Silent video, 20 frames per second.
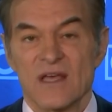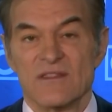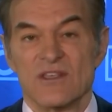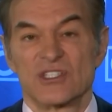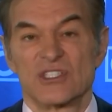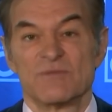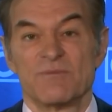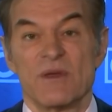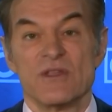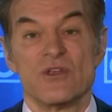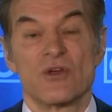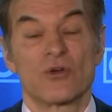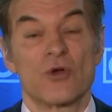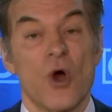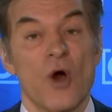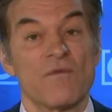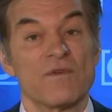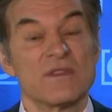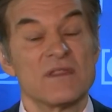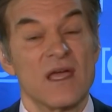This has been your
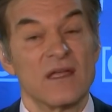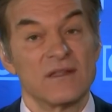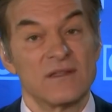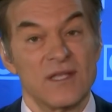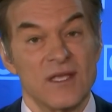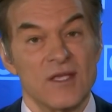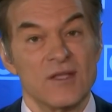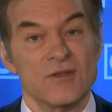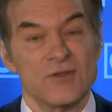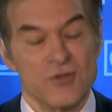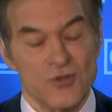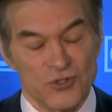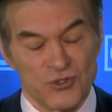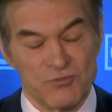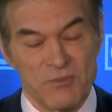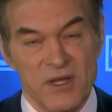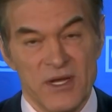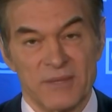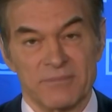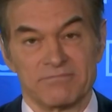COVID 19
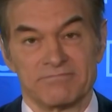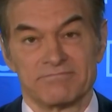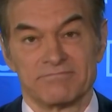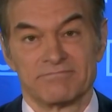News Minute.